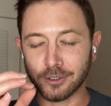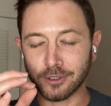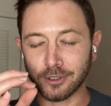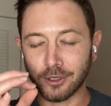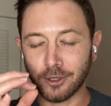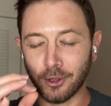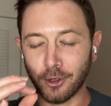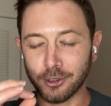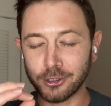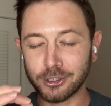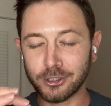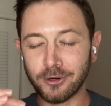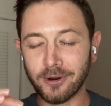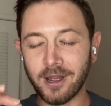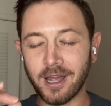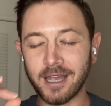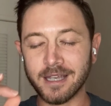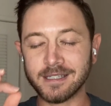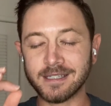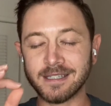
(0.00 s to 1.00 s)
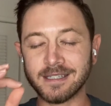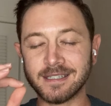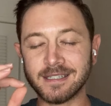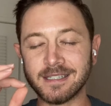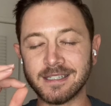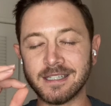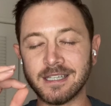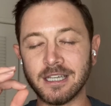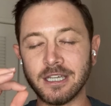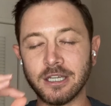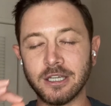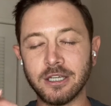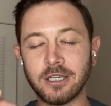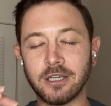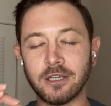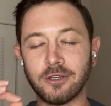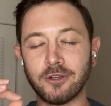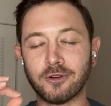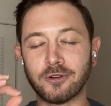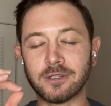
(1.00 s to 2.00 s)
Close your eyes and see
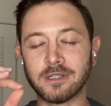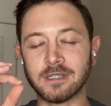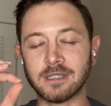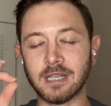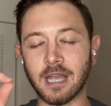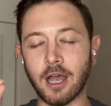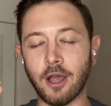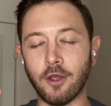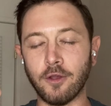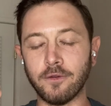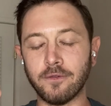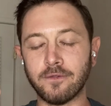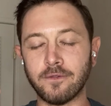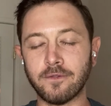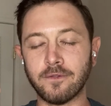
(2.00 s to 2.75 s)
yourself